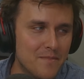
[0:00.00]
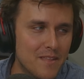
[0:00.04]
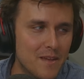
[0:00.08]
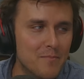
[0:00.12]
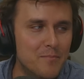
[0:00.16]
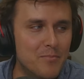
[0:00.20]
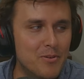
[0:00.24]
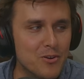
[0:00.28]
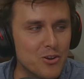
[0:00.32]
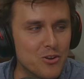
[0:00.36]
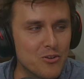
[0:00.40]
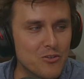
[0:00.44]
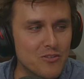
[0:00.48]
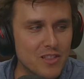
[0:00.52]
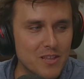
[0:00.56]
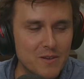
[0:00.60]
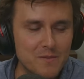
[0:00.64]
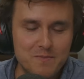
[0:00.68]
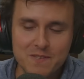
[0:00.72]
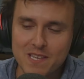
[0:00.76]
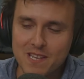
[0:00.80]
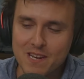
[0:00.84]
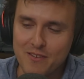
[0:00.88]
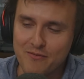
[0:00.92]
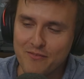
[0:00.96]
Put your
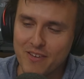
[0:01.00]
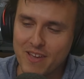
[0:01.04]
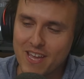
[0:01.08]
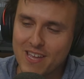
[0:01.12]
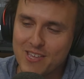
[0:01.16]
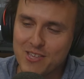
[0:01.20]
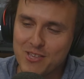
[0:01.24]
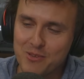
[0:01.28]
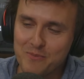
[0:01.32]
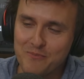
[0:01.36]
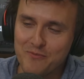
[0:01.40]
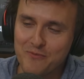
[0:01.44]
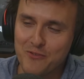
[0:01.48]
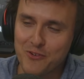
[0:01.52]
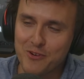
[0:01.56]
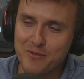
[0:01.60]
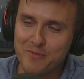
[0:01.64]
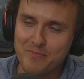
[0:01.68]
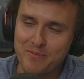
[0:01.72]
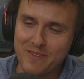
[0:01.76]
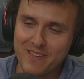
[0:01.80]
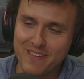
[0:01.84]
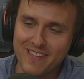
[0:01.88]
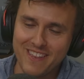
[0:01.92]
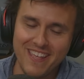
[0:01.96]
lips in a vacuum for a
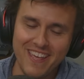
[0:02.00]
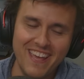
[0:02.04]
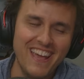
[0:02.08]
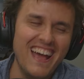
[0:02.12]
bit.